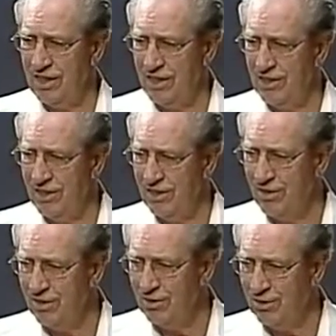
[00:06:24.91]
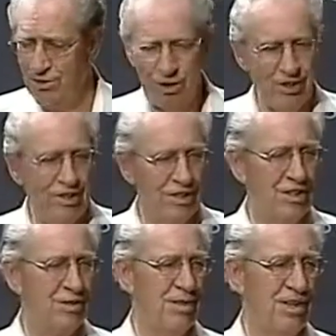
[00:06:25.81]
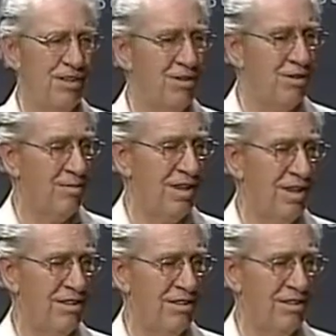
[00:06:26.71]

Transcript: and then old Queen Jezebel heard about it